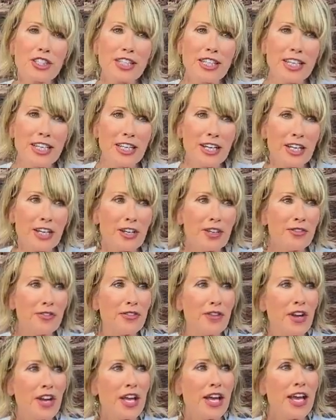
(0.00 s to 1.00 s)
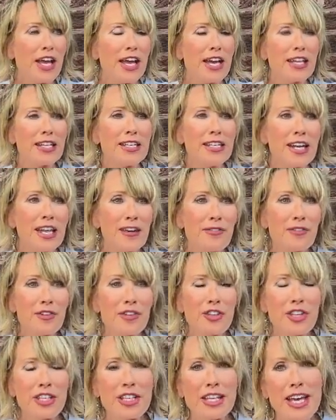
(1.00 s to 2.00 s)
live,
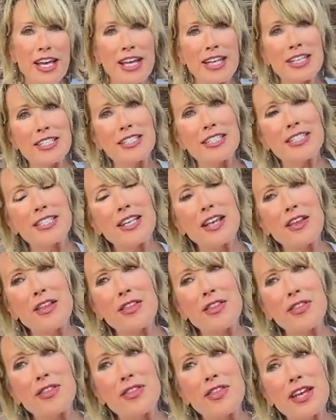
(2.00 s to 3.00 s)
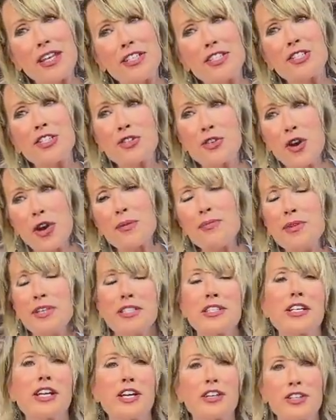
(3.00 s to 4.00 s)
nevertheless, they describe
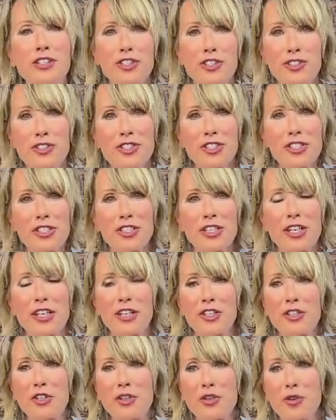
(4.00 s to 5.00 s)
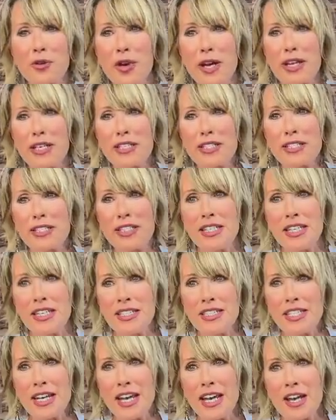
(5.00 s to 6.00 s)
these characters in, in great
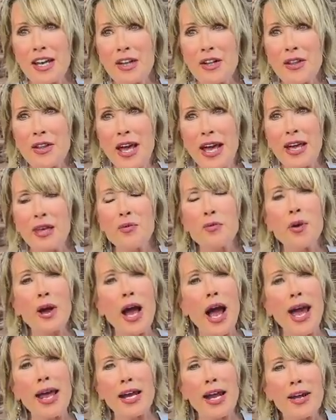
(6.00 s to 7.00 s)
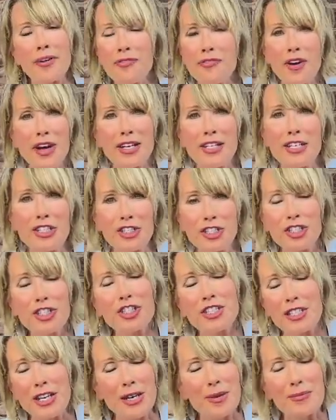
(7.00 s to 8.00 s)
detail, and, and I find it
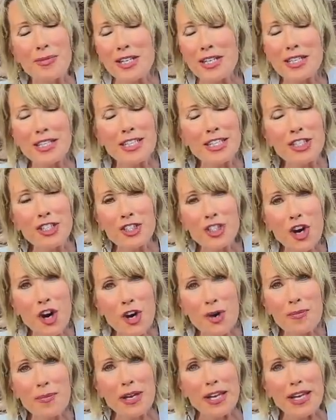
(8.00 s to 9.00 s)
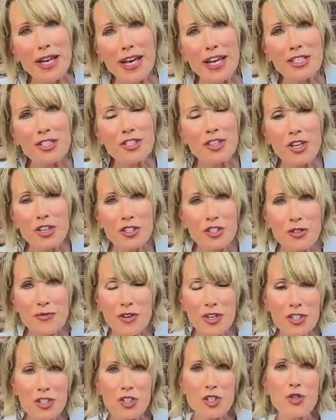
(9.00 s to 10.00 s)
just eminently charming, as those of
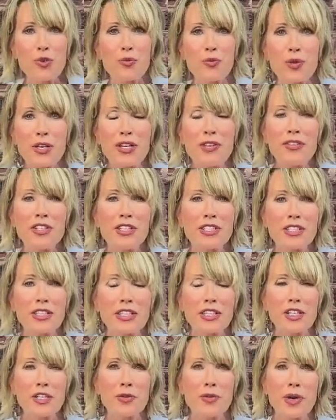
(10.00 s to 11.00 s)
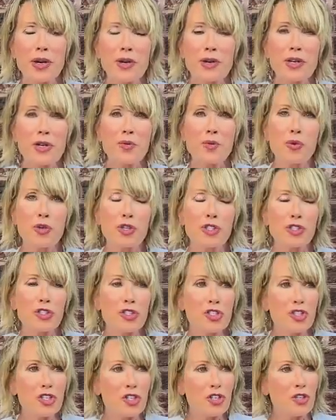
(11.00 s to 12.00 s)
us who read these literary
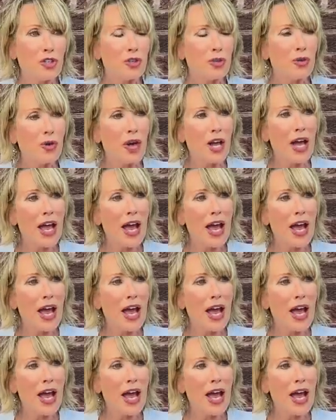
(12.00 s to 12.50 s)
works do.